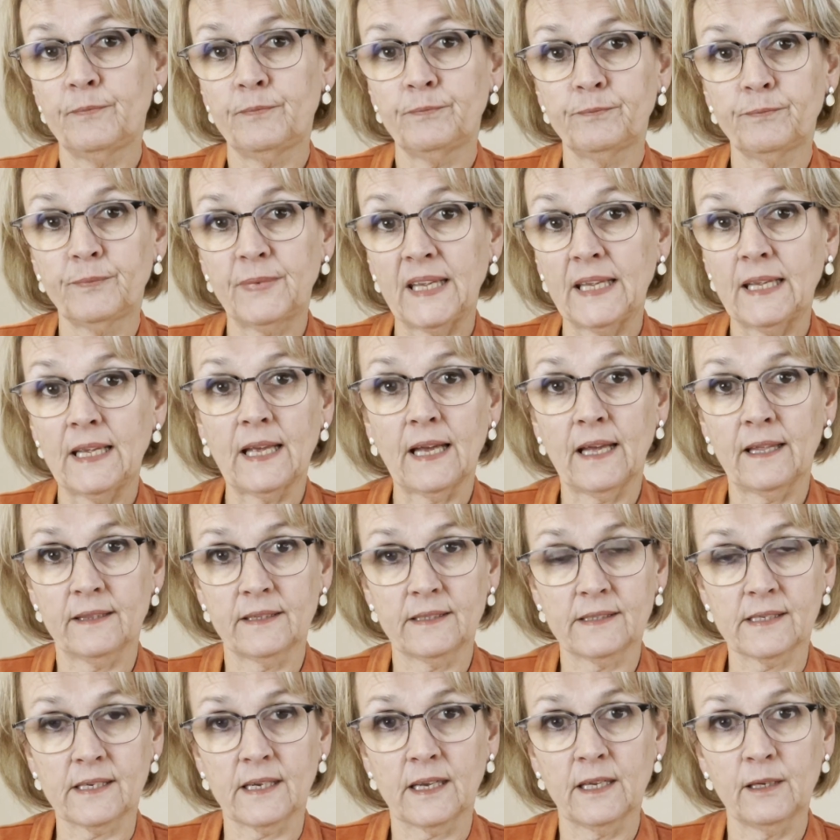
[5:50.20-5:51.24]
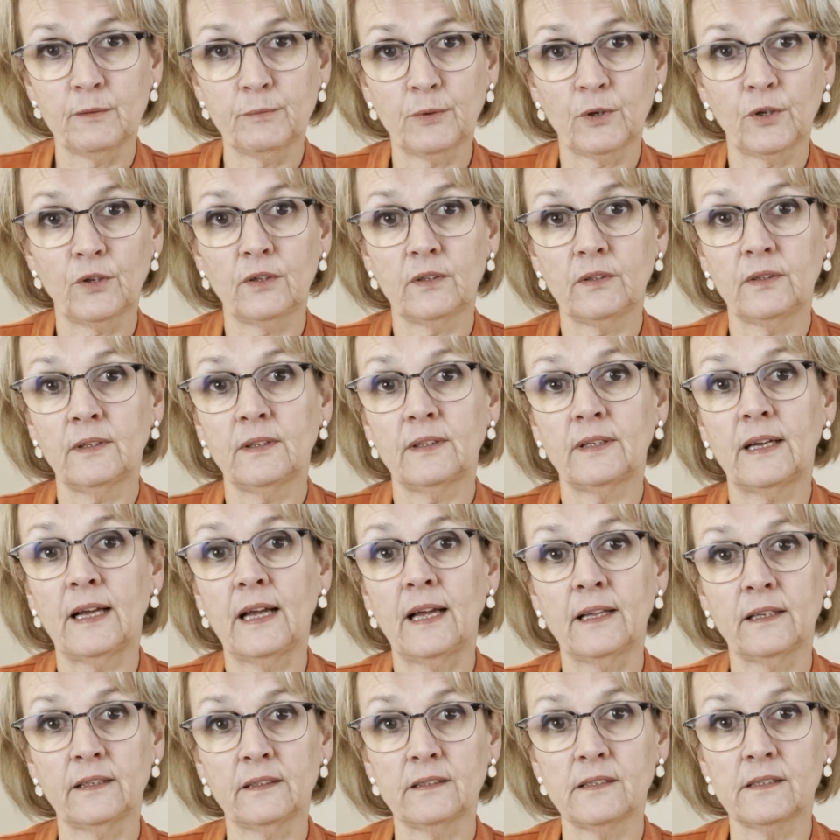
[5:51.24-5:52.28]
be at the table
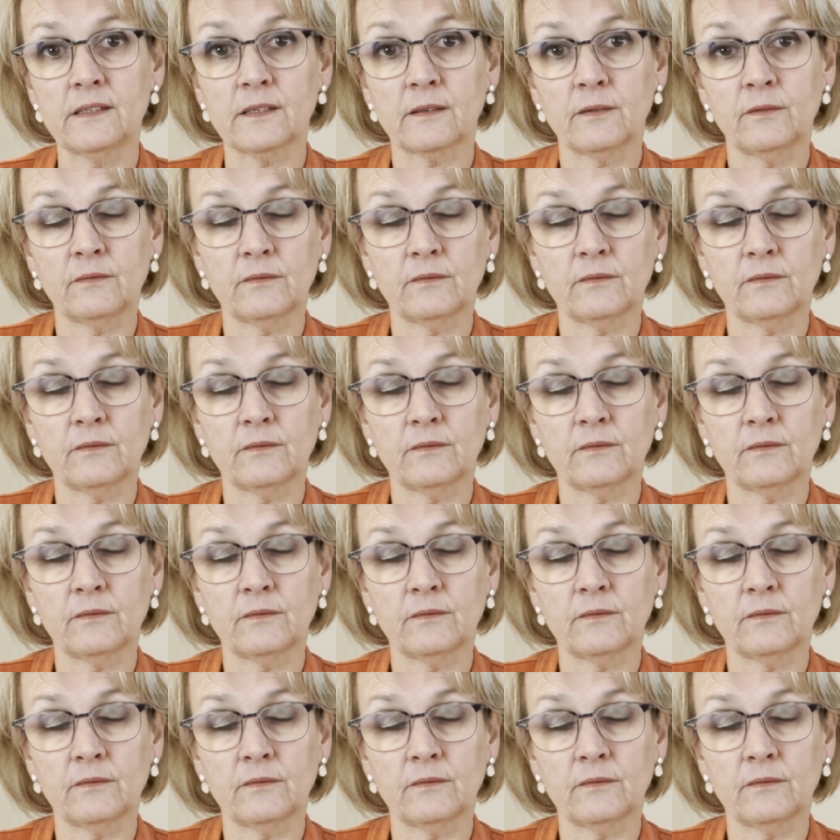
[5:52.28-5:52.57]
and